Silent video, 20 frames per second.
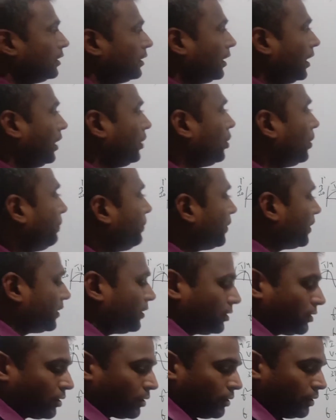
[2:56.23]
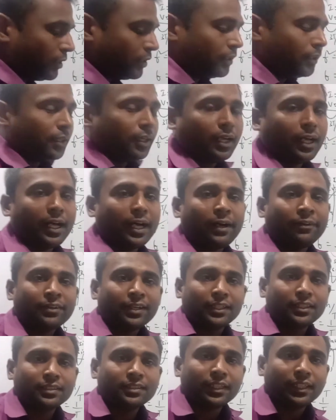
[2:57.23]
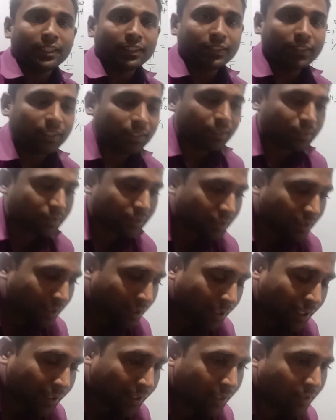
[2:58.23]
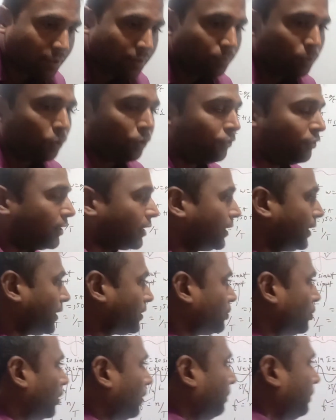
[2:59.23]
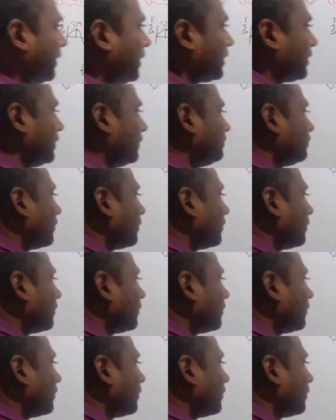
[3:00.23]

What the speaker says: I hope you understood. After understanding this, let us move for next topic,